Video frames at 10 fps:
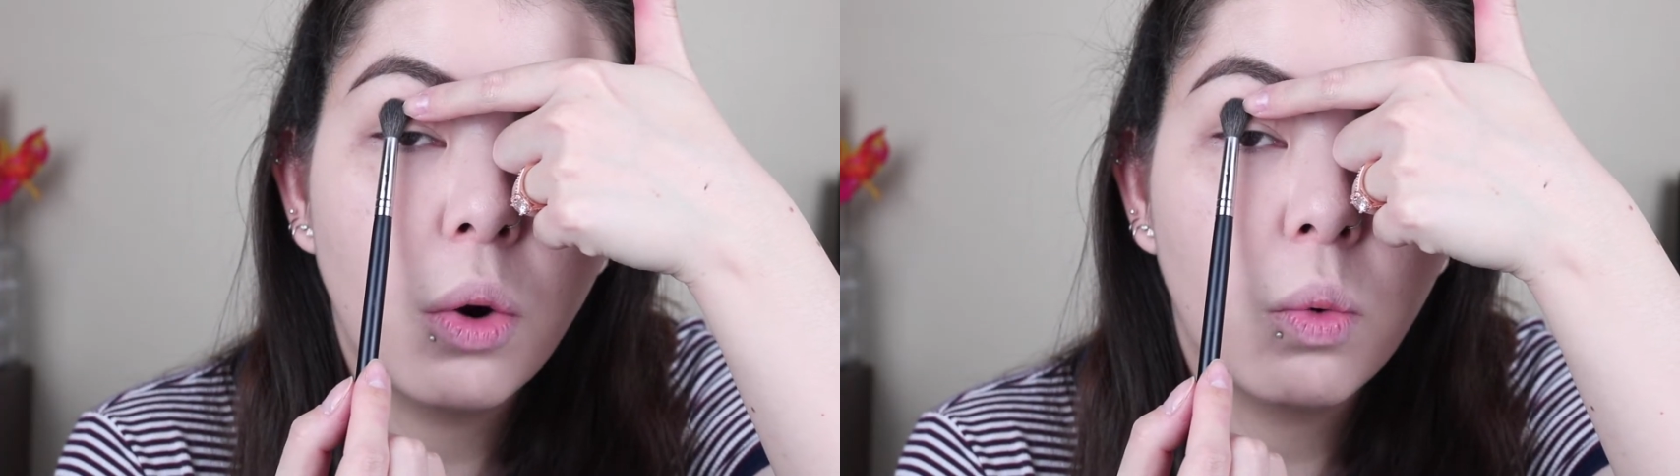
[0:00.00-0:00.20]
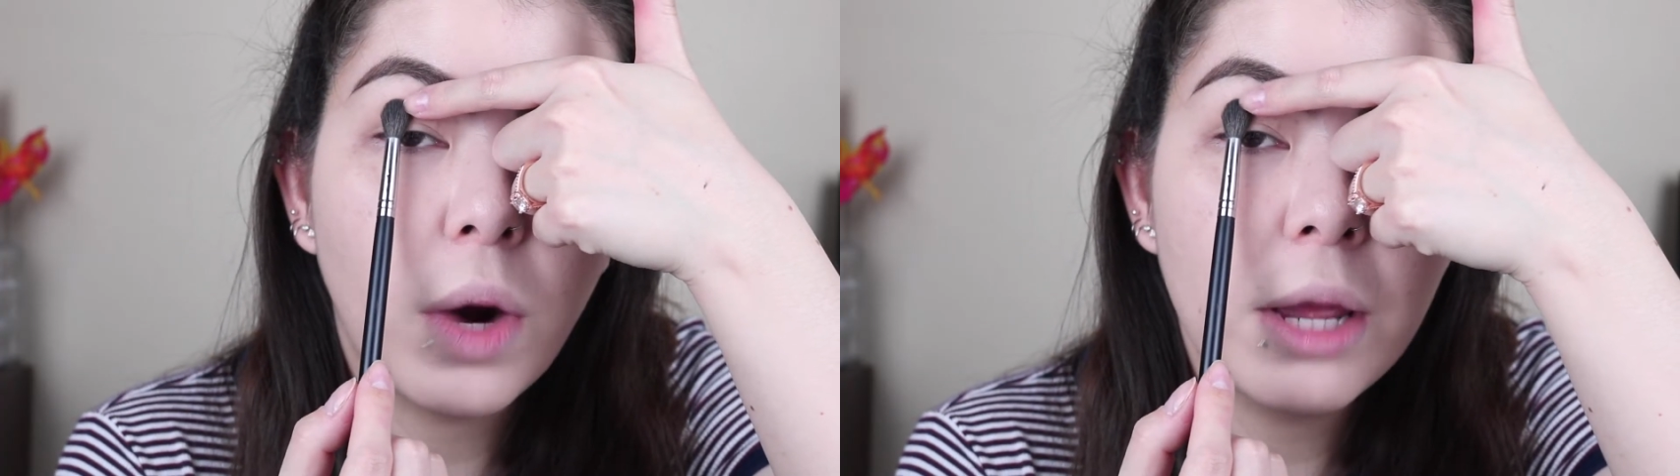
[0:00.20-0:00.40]

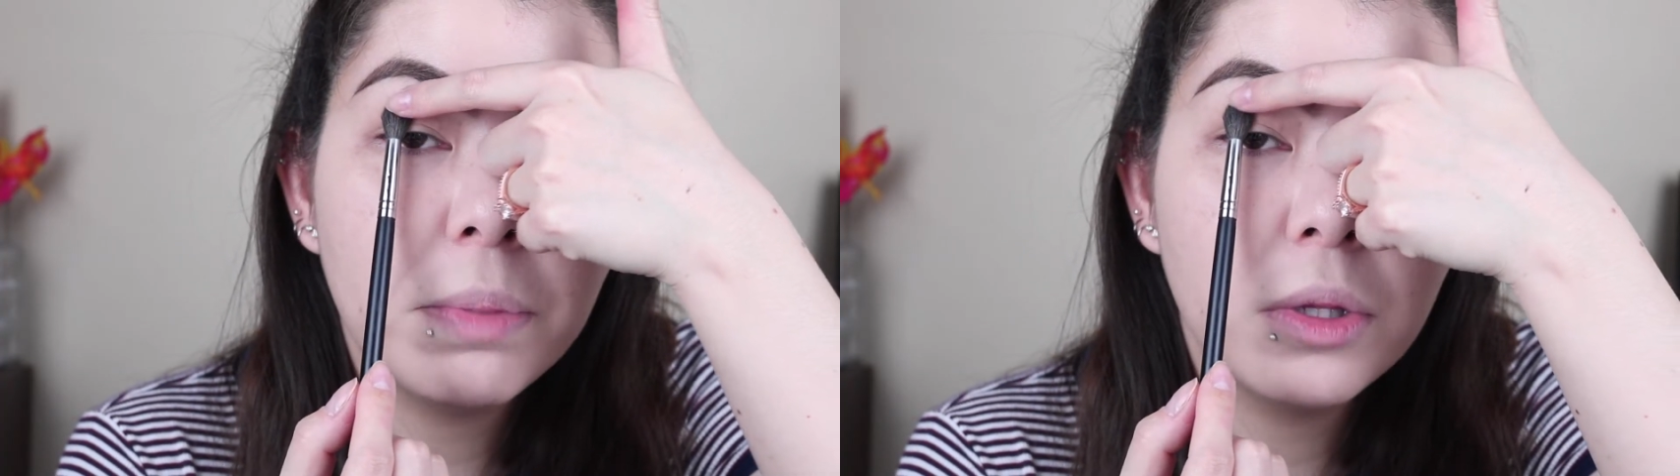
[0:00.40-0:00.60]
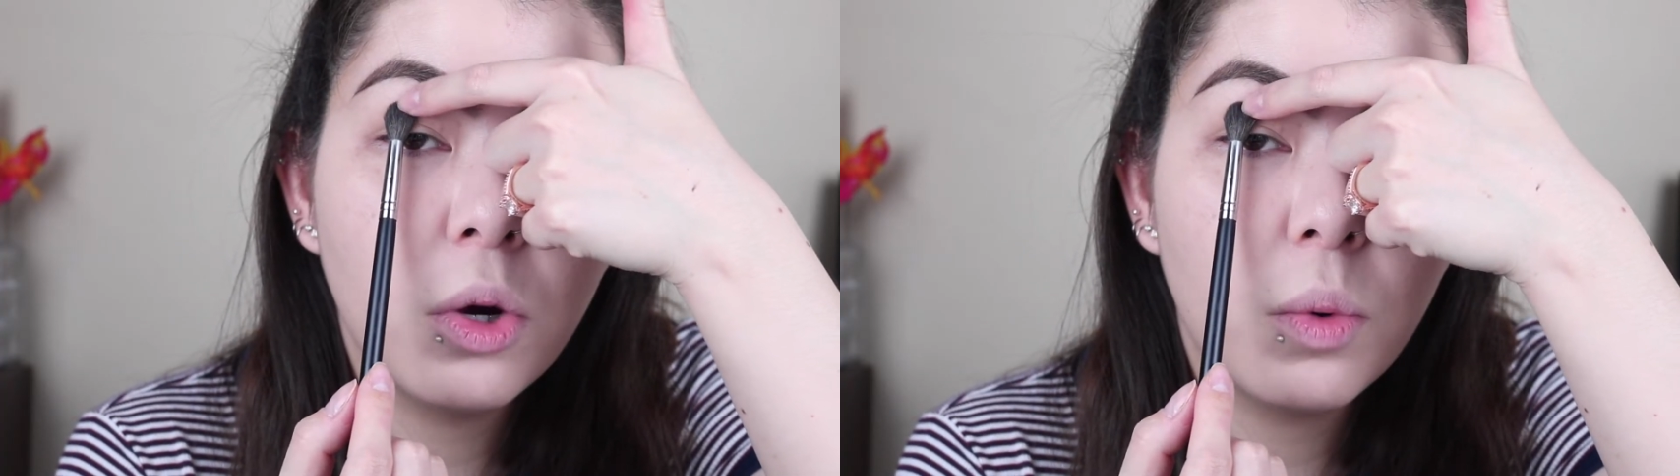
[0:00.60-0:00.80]

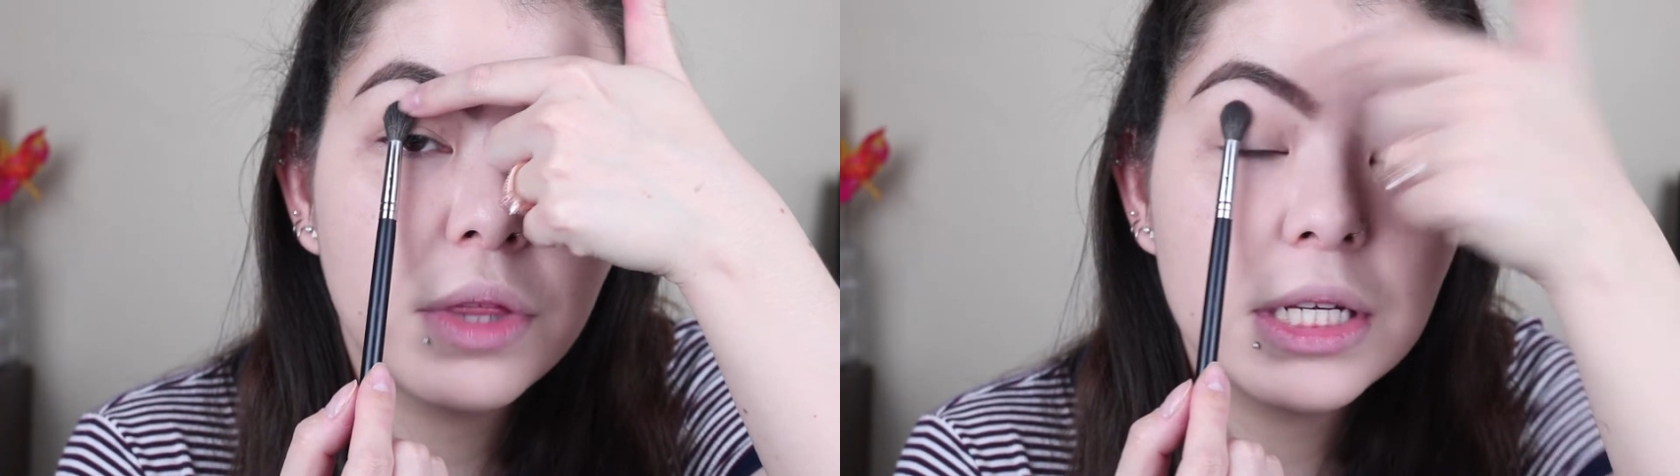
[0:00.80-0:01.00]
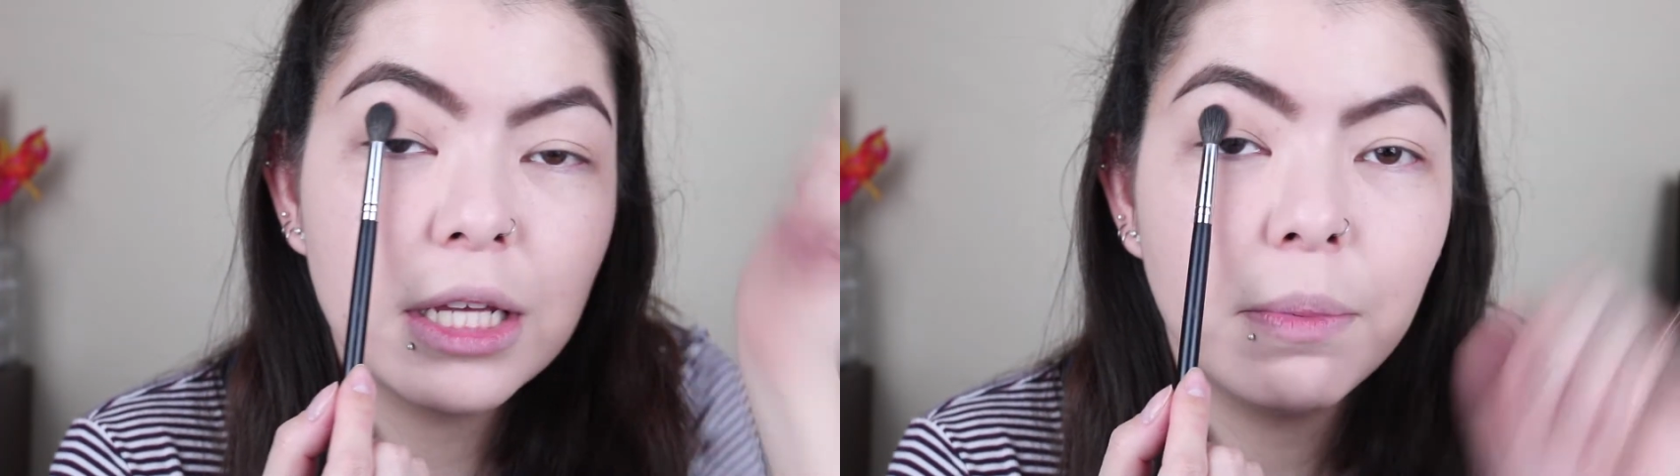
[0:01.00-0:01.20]
right below where
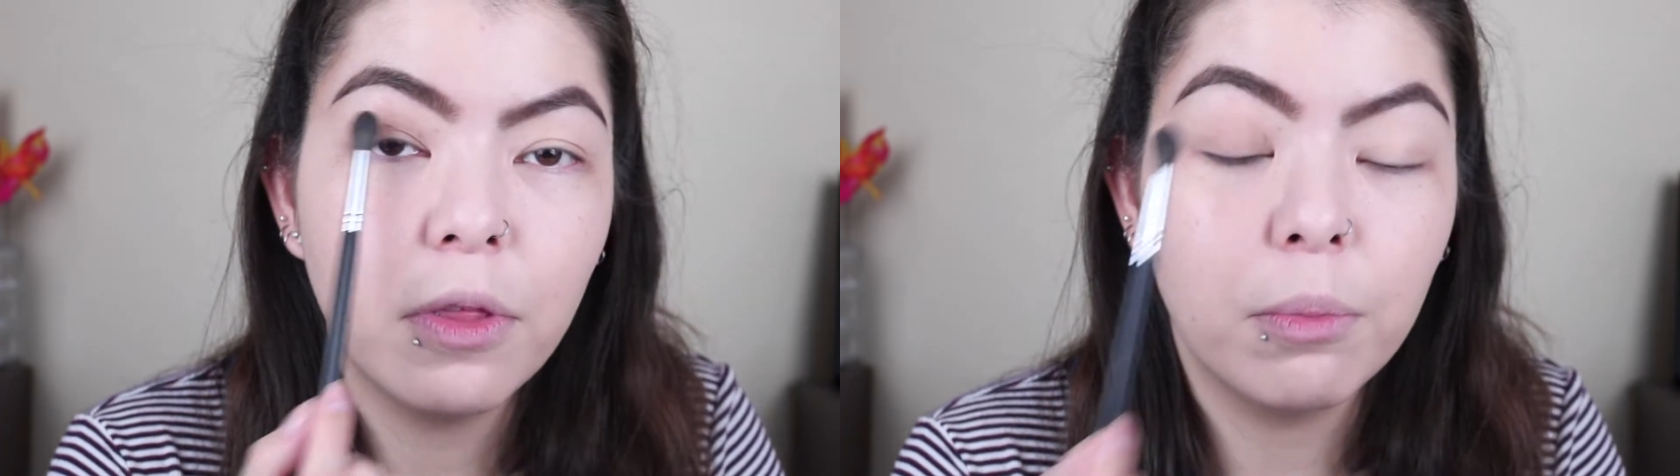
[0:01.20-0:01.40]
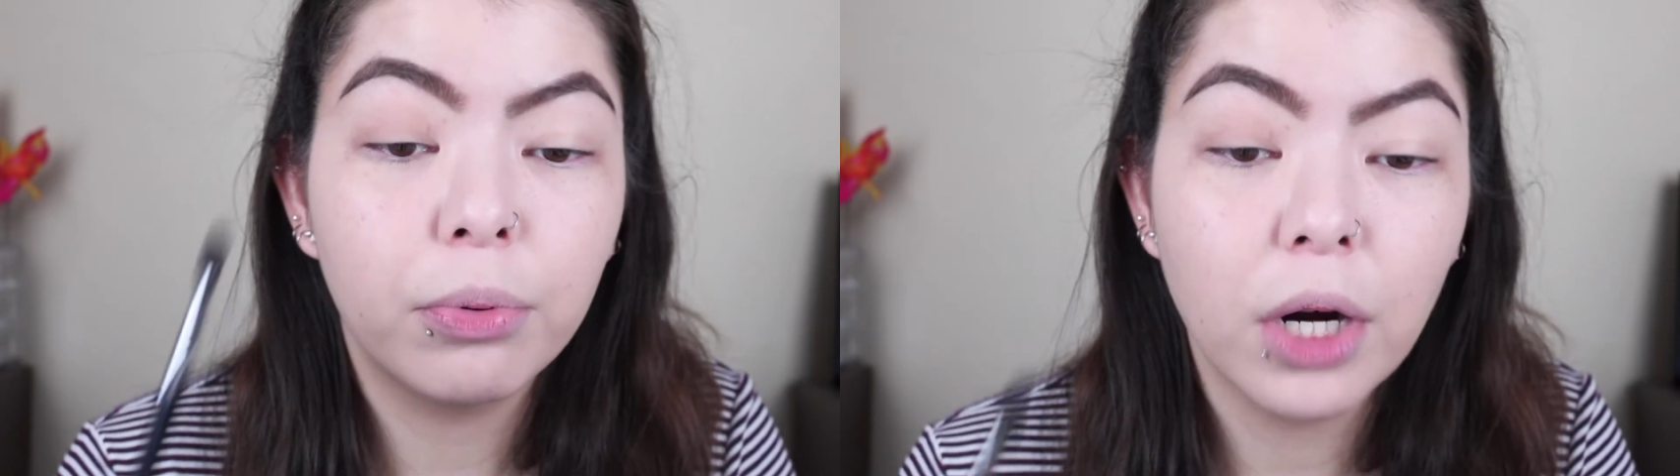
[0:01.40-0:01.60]
the tip of
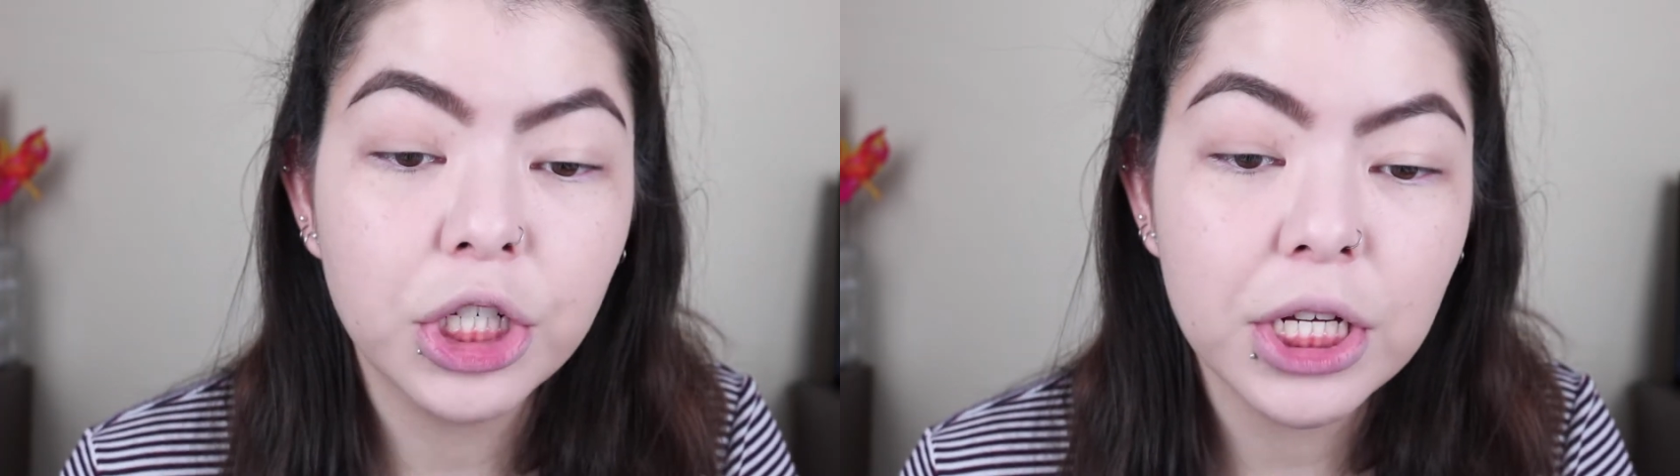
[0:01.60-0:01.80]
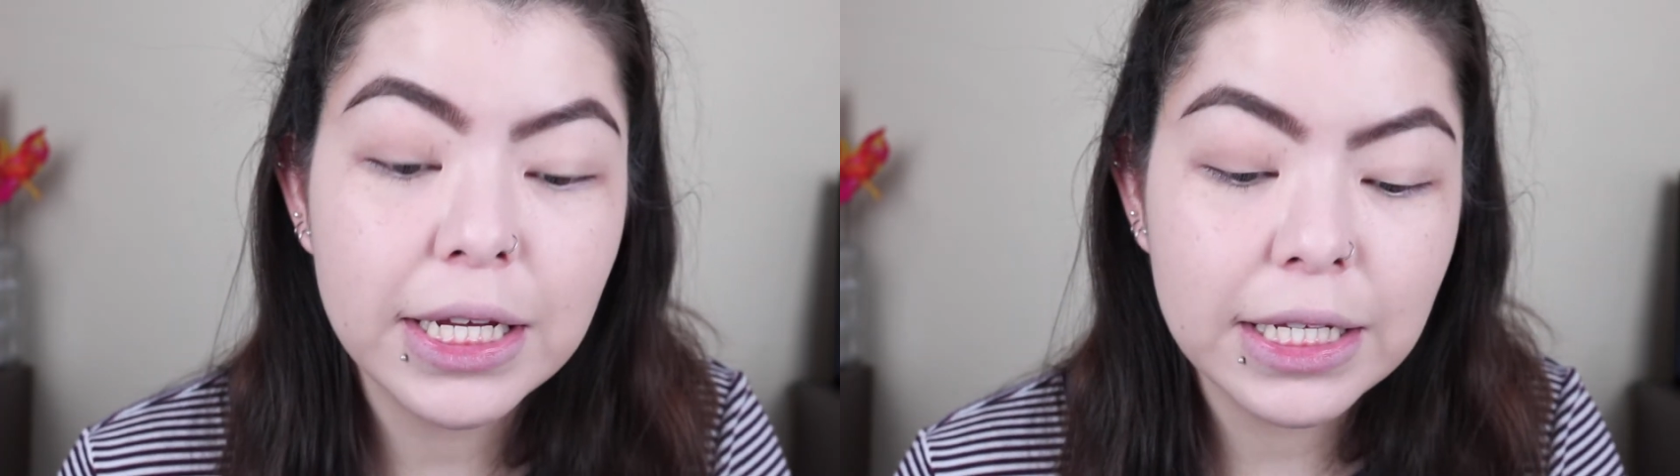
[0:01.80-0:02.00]
the
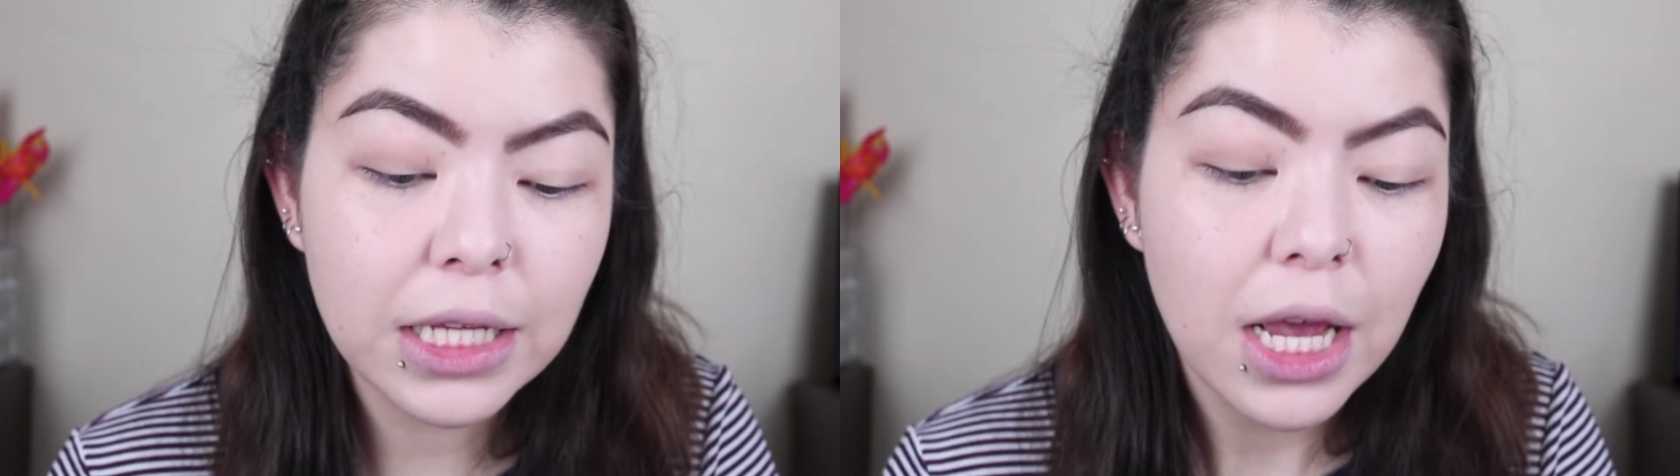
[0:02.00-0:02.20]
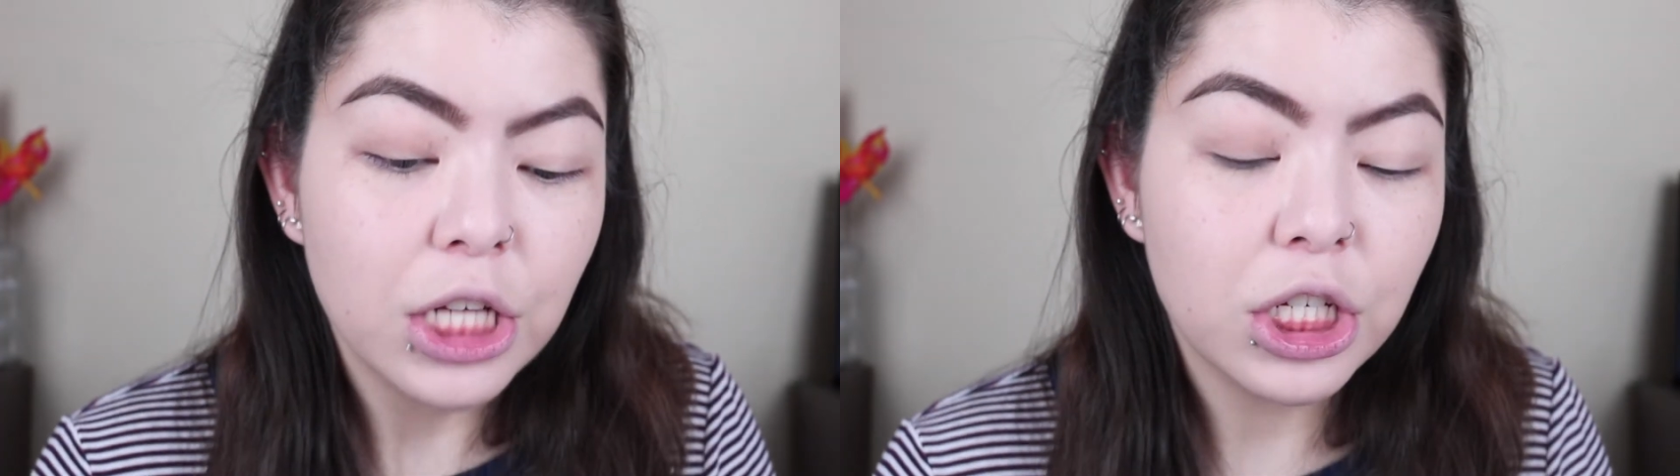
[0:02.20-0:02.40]
brush is,